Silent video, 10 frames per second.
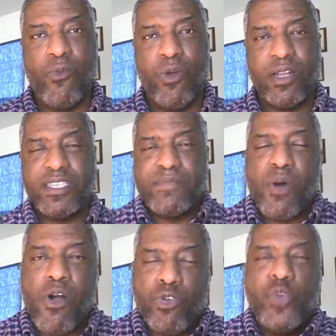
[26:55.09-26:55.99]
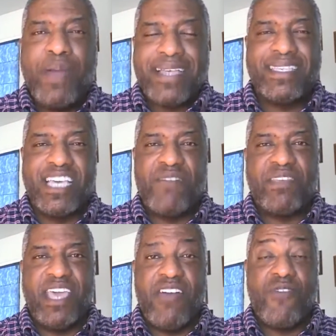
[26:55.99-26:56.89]
where the small group has to
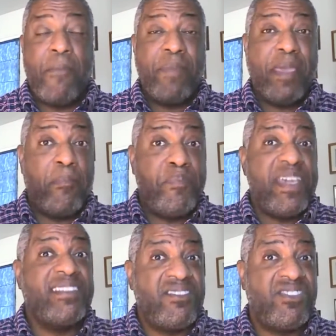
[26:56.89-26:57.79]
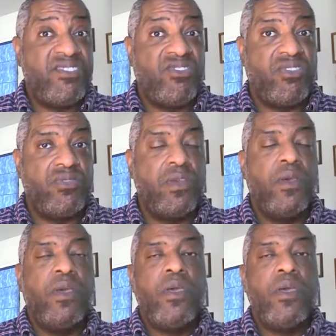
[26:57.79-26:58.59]
come together and make big decisions.